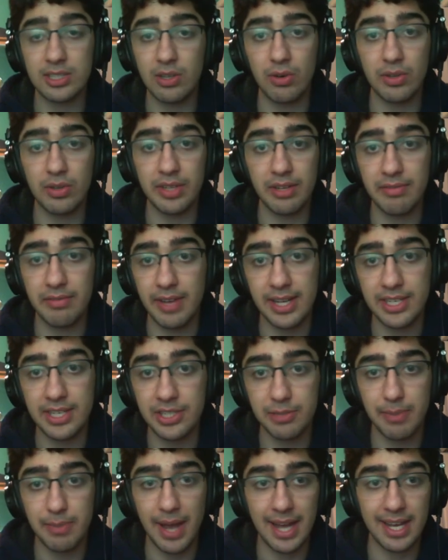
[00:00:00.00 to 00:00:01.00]
all the
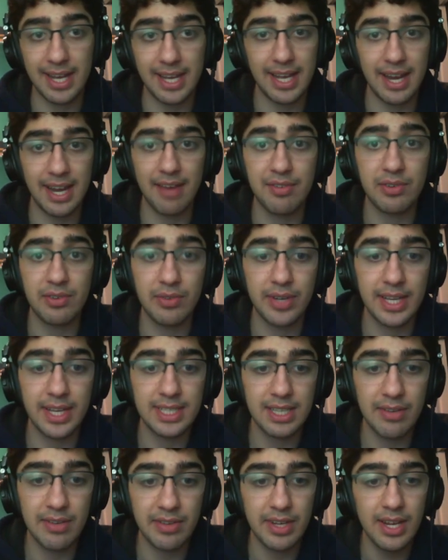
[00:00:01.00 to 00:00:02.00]
advantage back again after rook
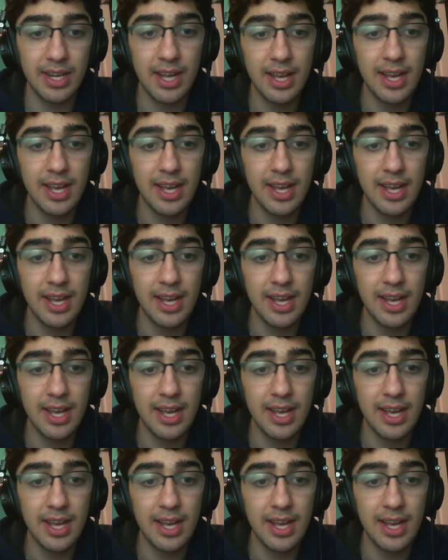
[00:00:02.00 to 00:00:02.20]
a7.